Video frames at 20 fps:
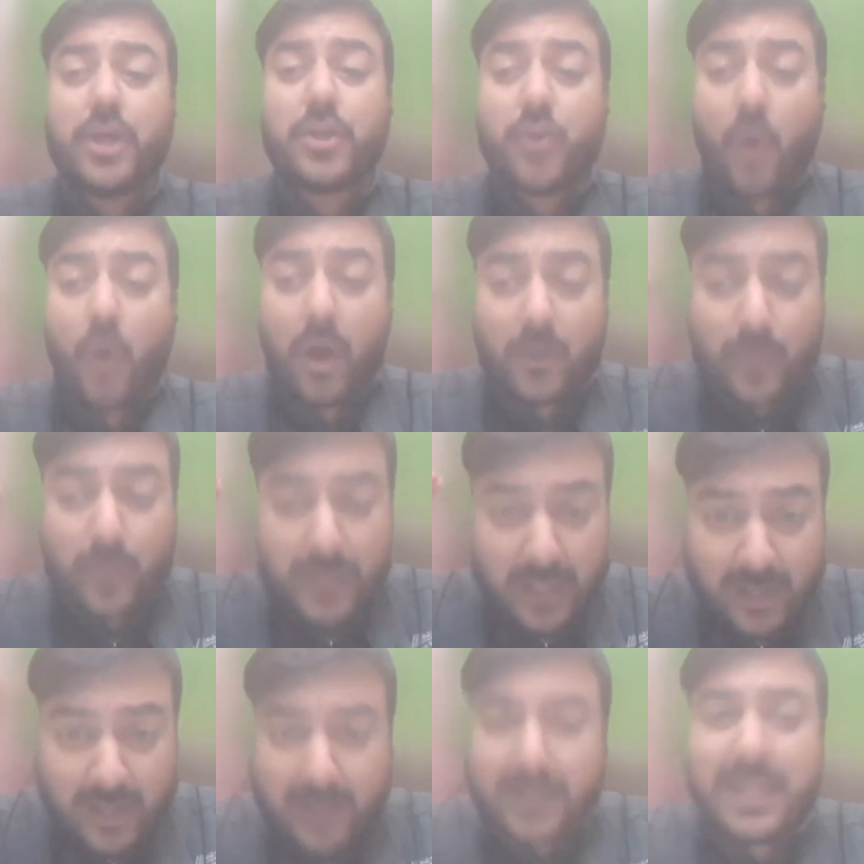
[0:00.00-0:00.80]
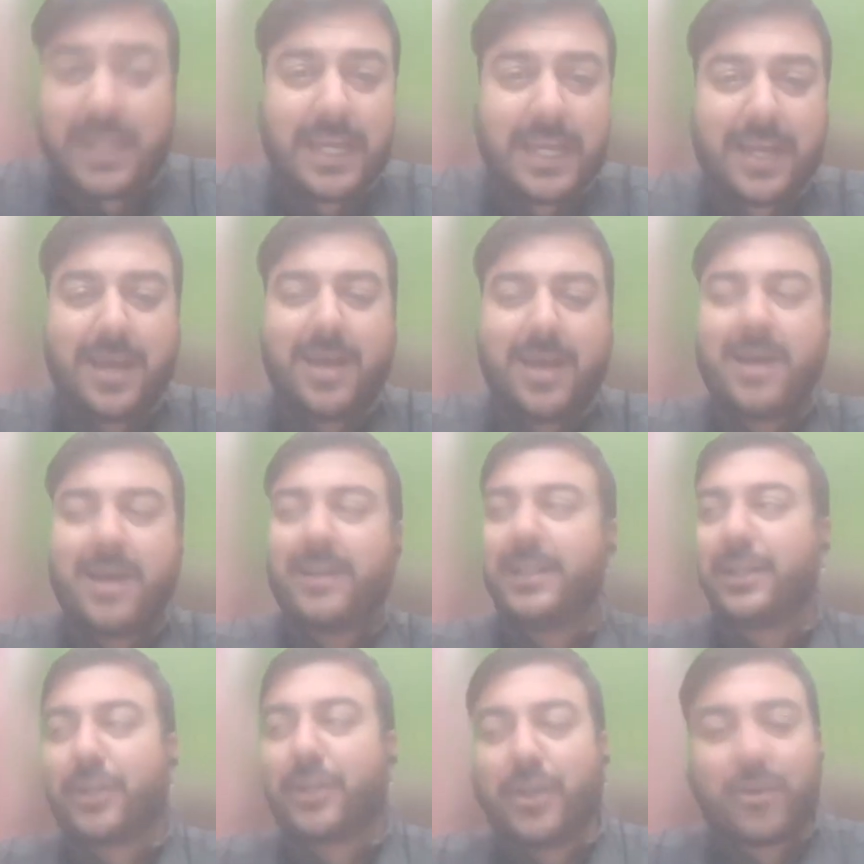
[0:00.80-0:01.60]
you all will agree
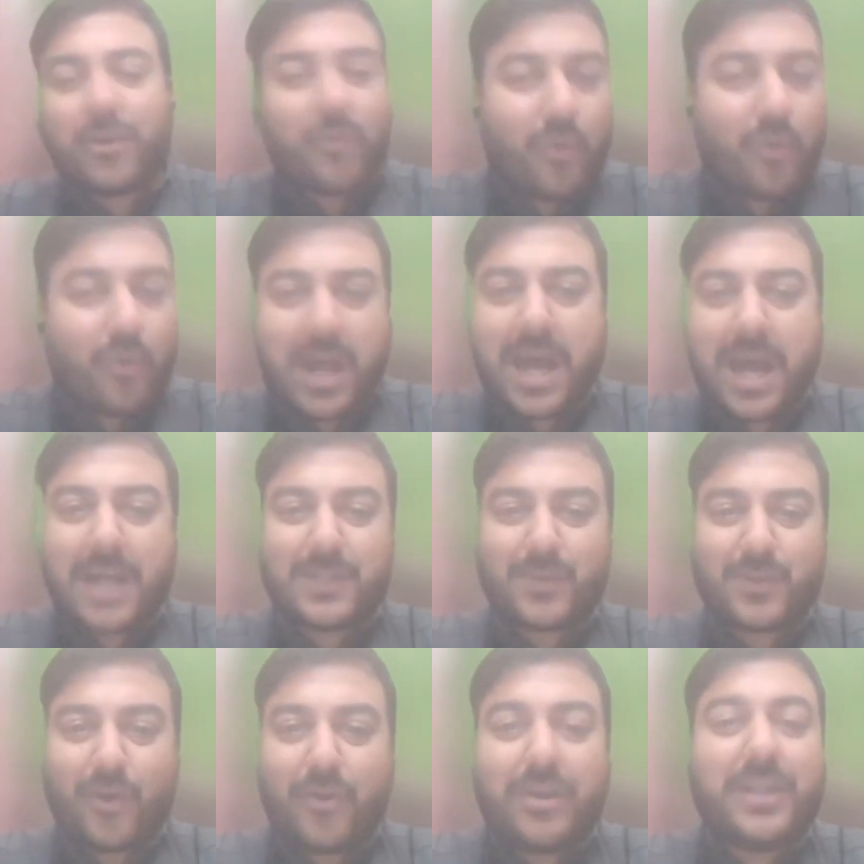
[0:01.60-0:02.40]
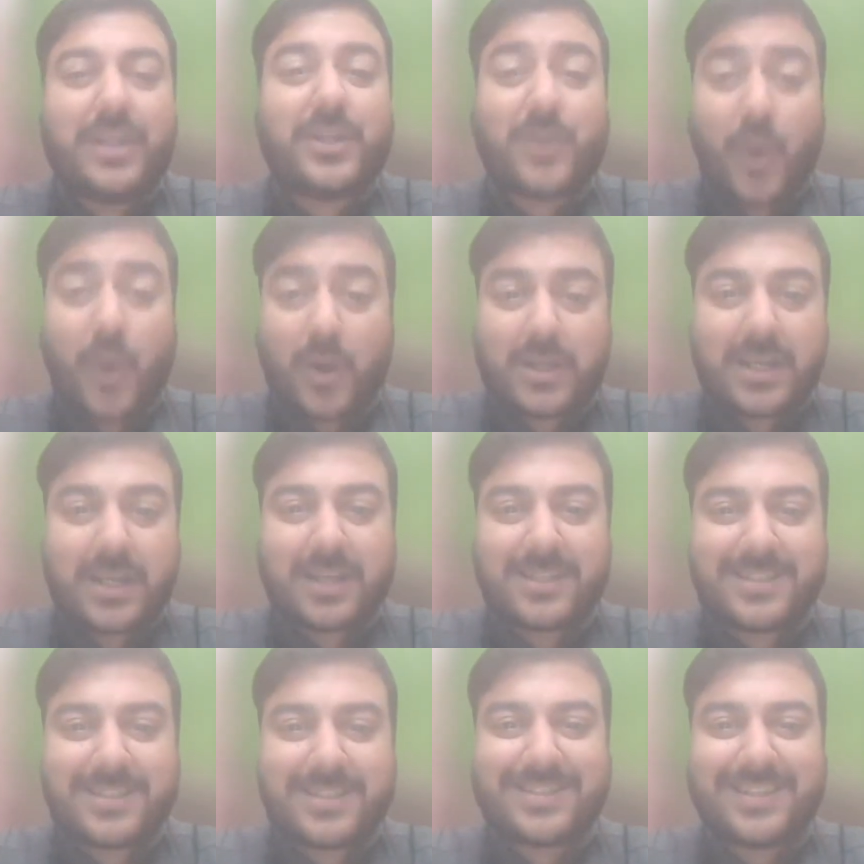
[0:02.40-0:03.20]
that corona has already taught
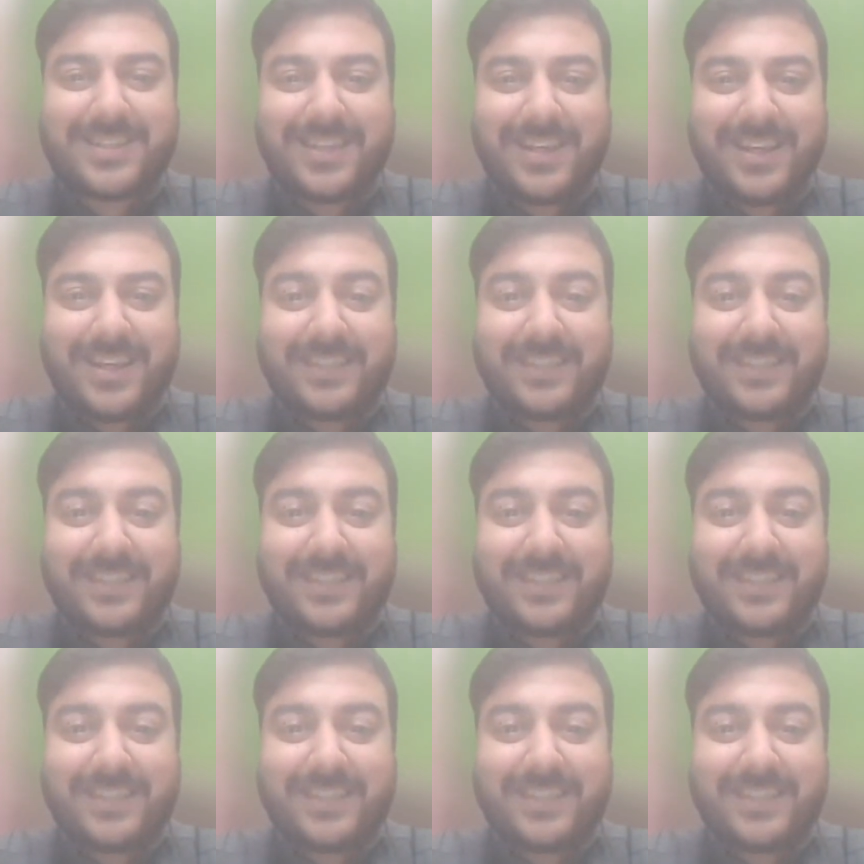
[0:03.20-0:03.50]
us